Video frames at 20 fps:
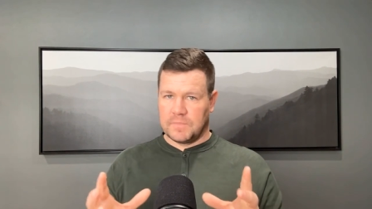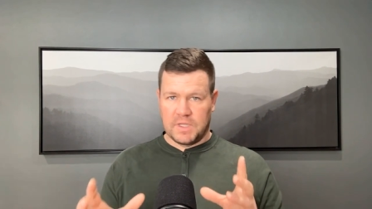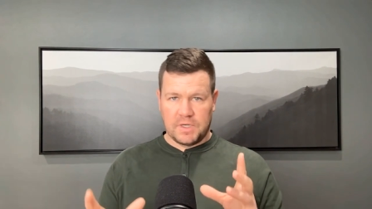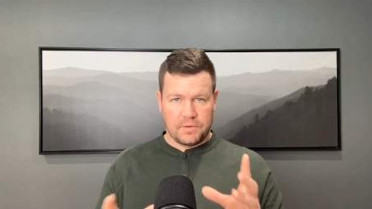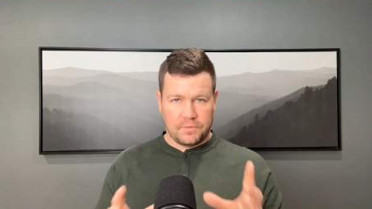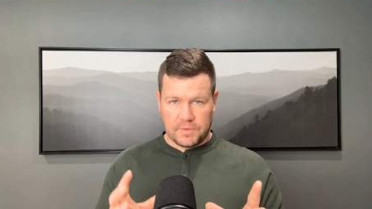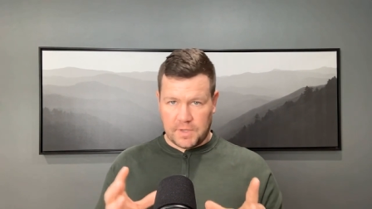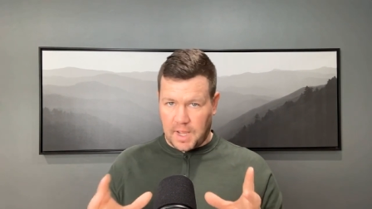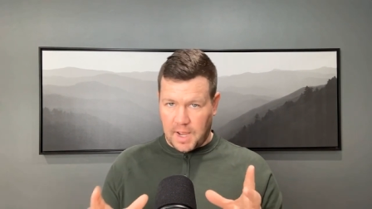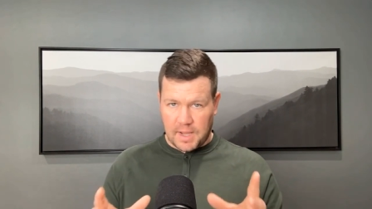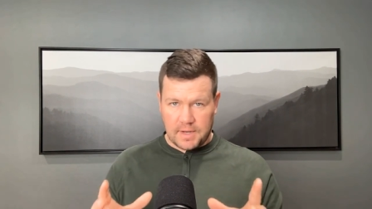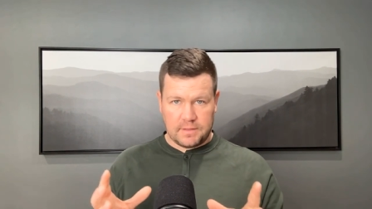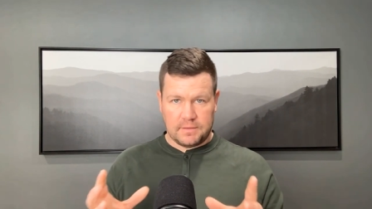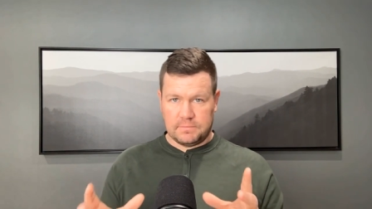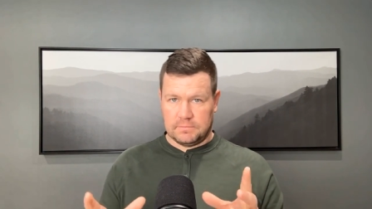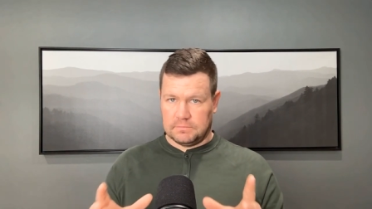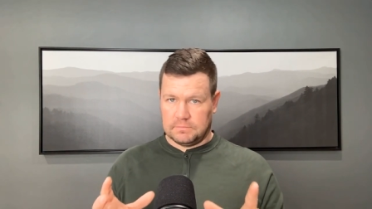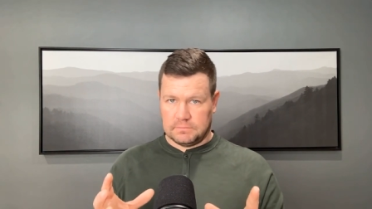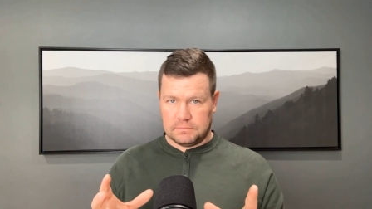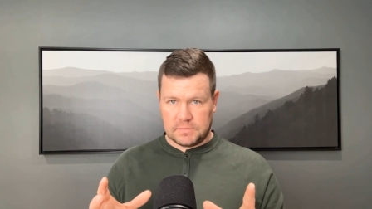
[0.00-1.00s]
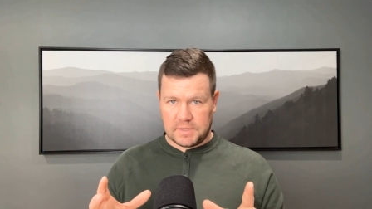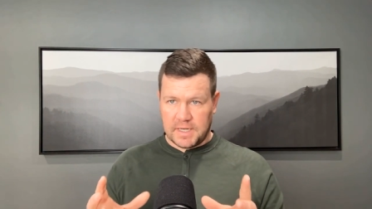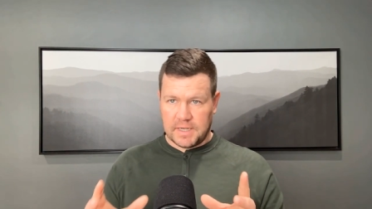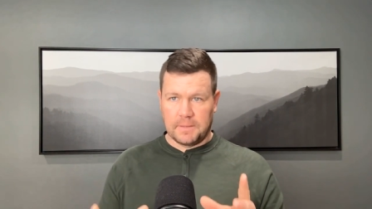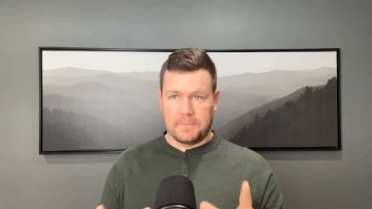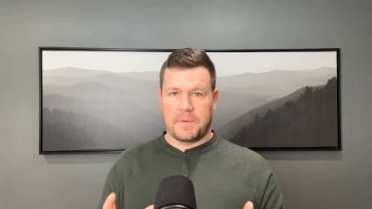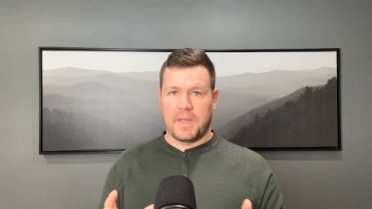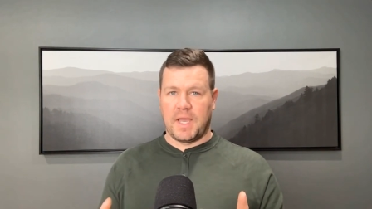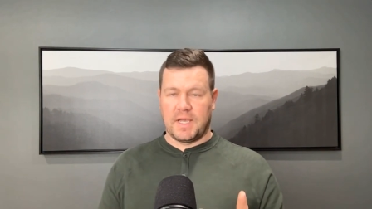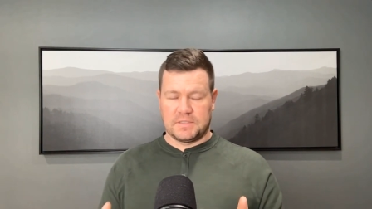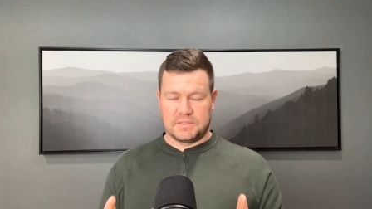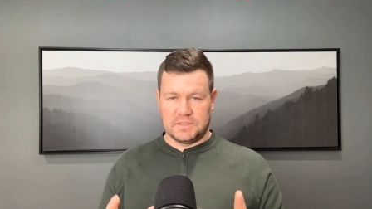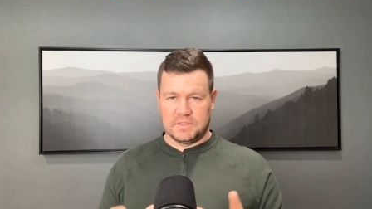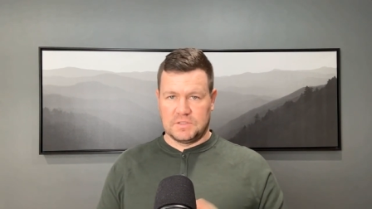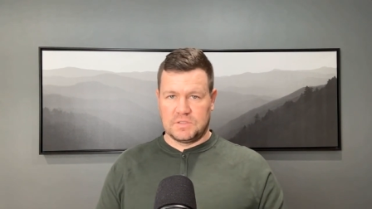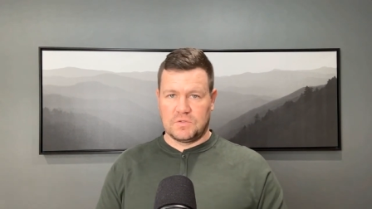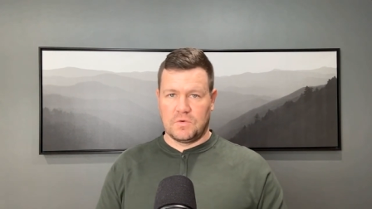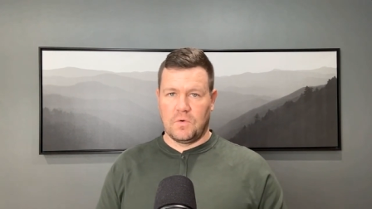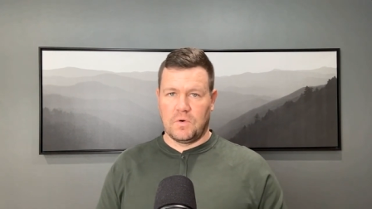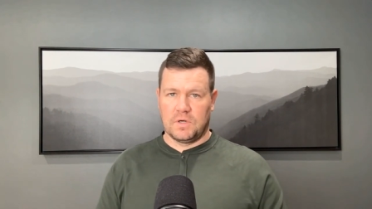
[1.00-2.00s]
you know, not getting
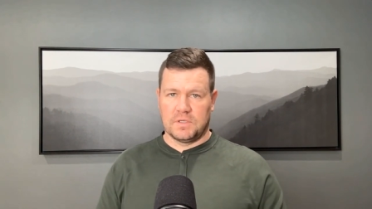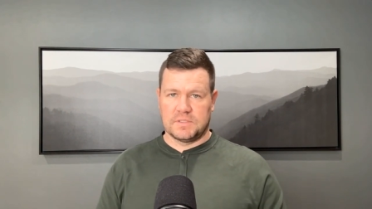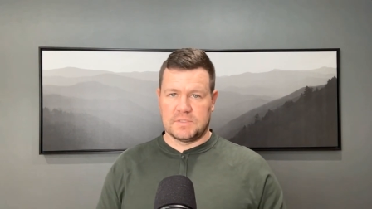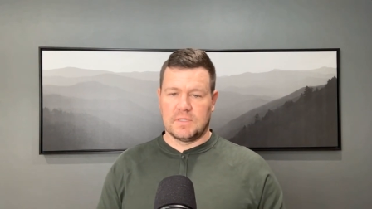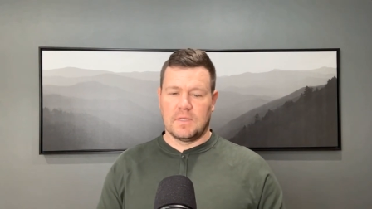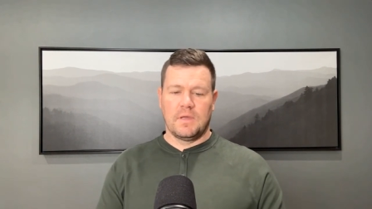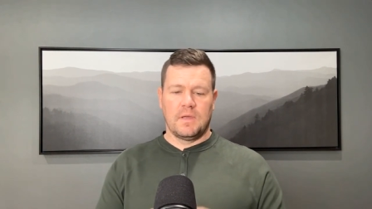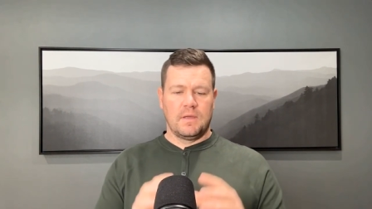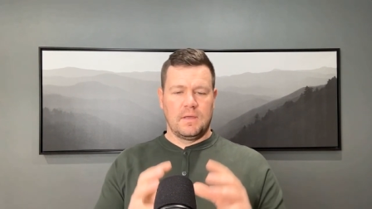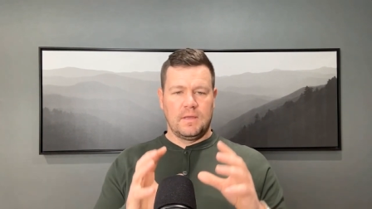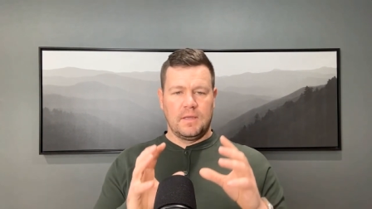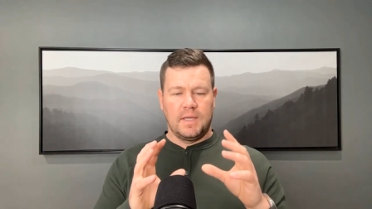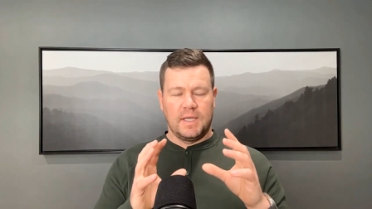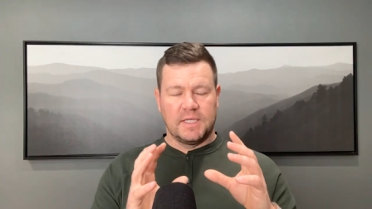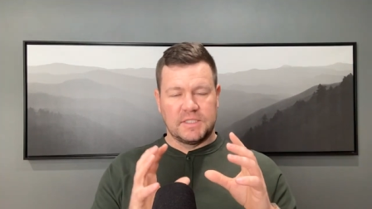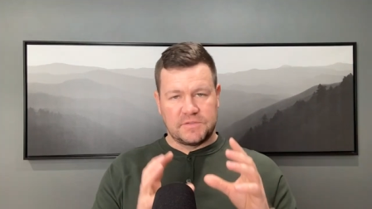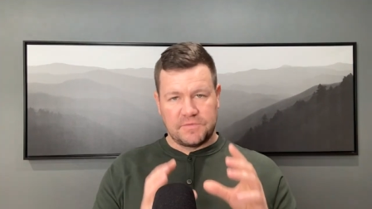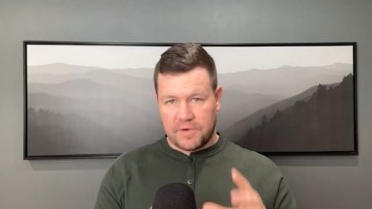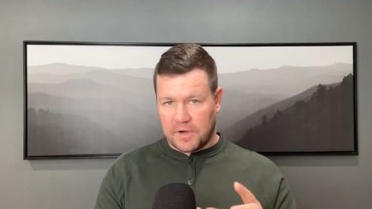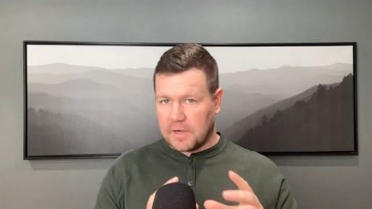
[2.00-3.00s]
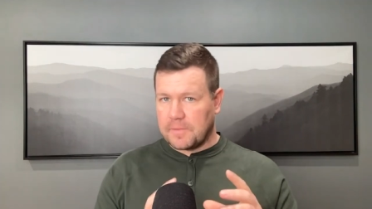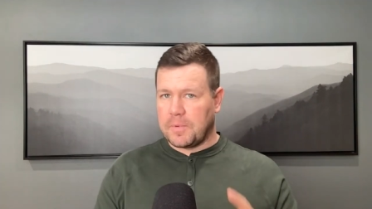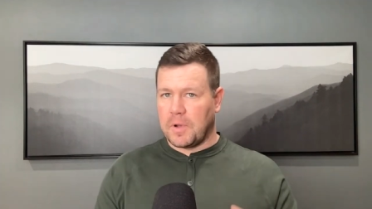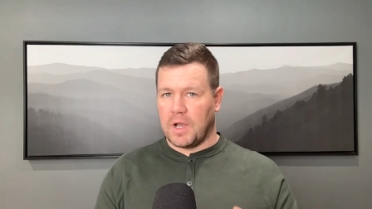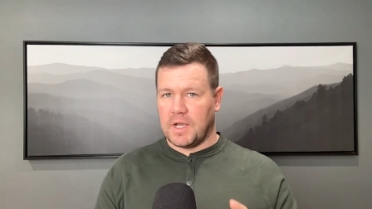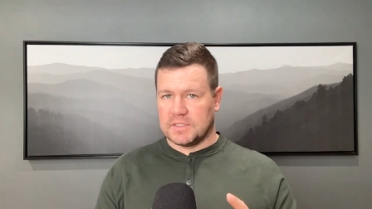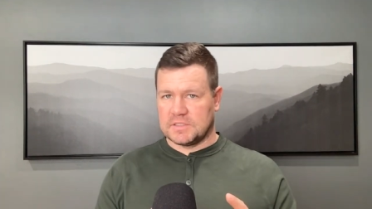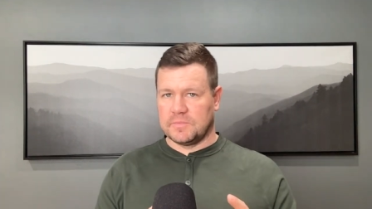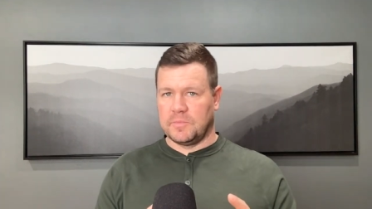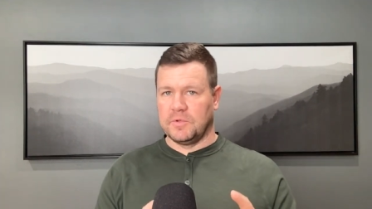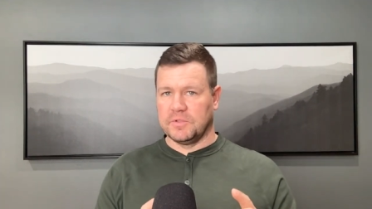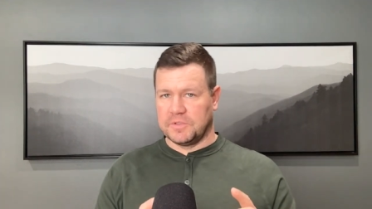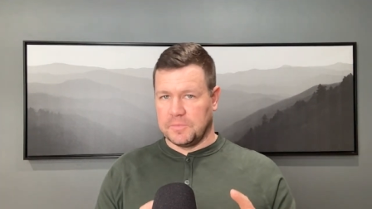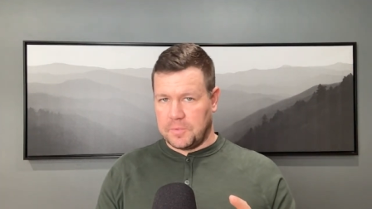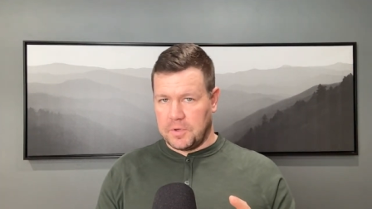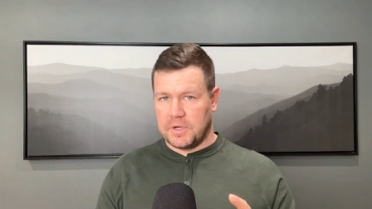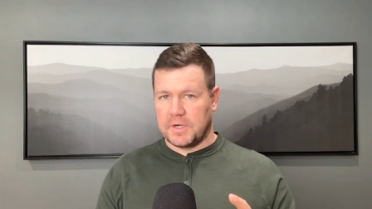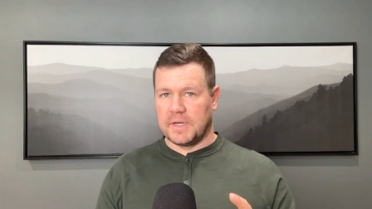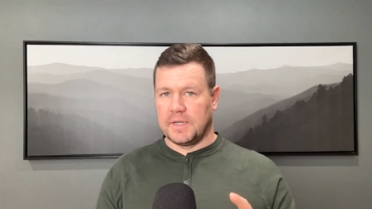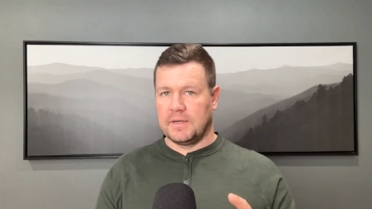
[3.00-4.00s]
passing scores. It's very possible to
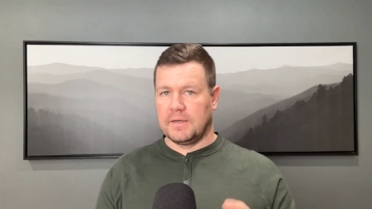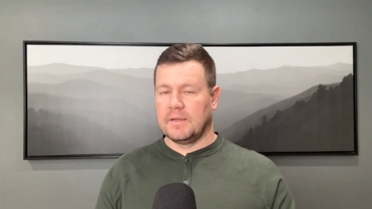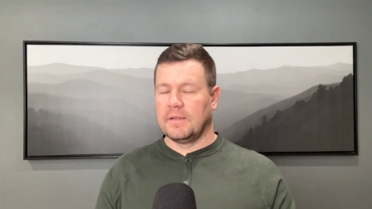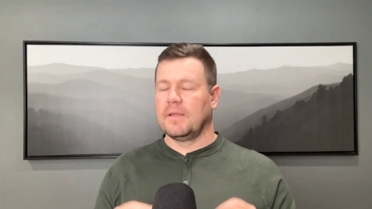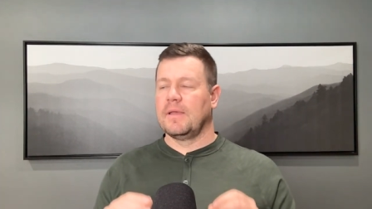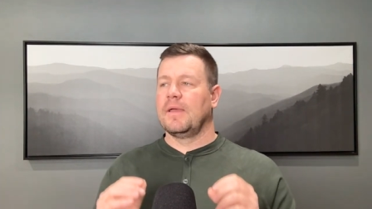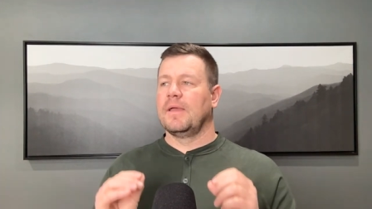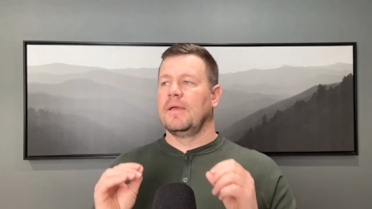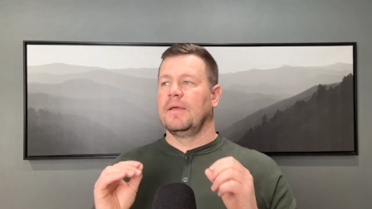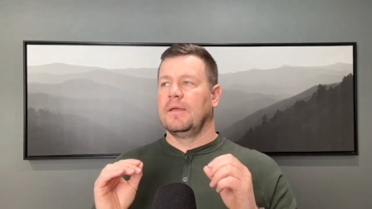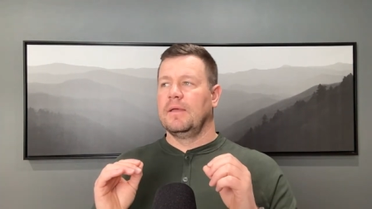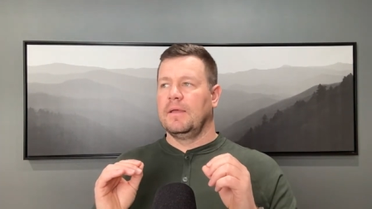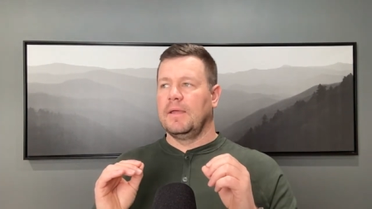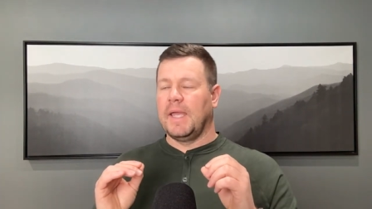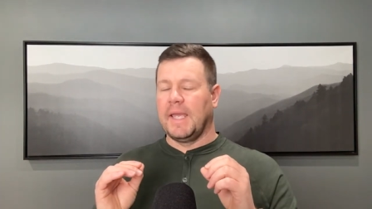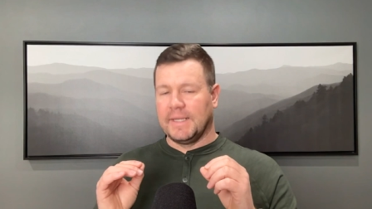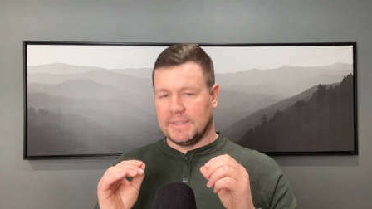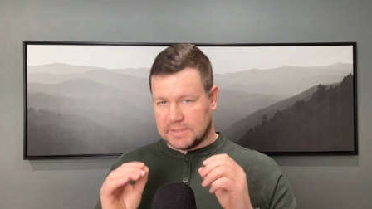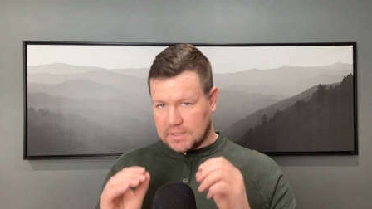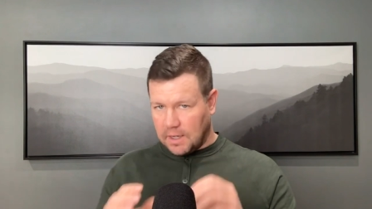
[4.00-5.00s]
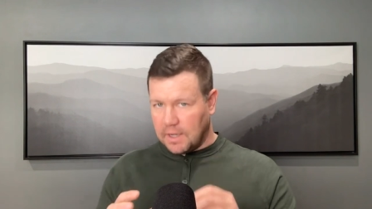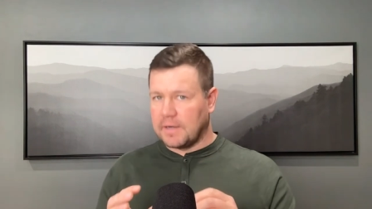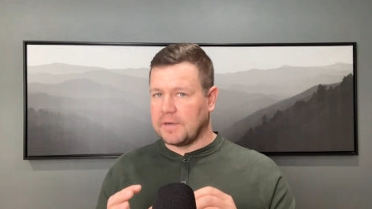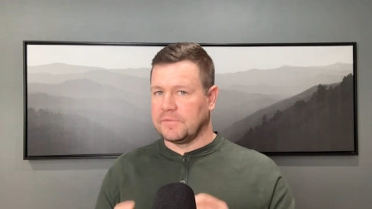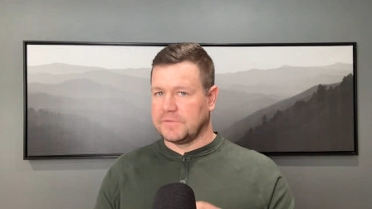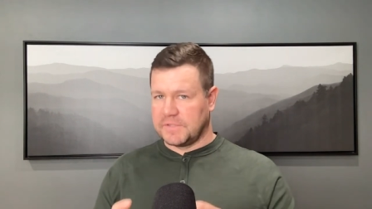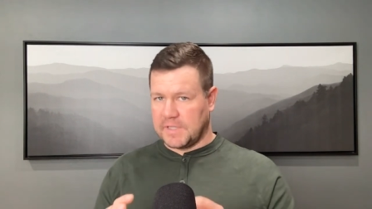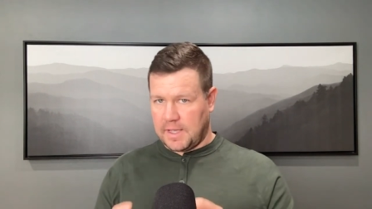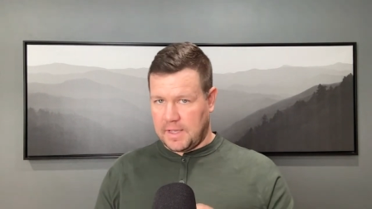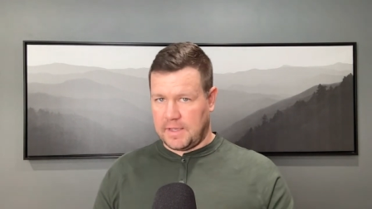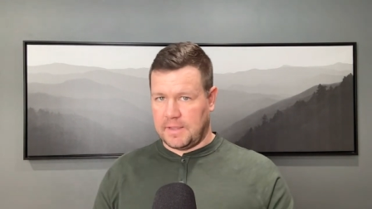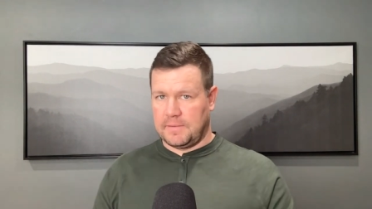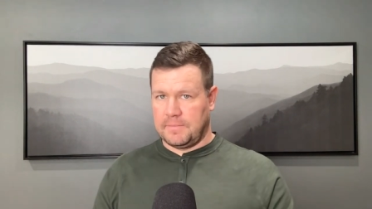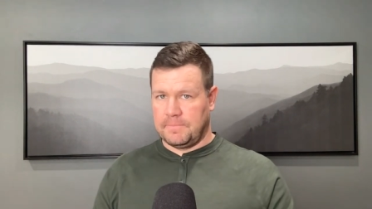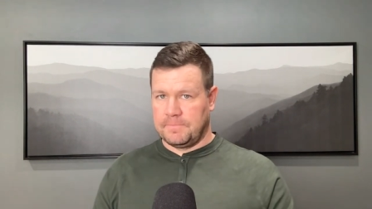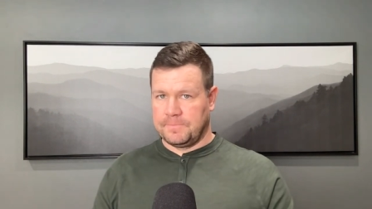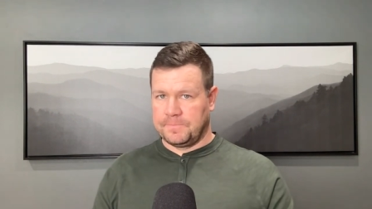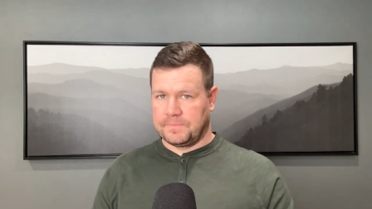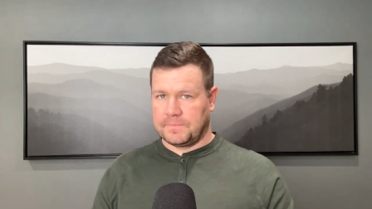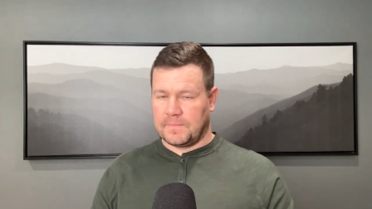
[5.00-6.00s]
put in a ton of
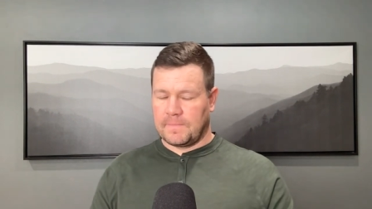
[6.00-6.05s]
time.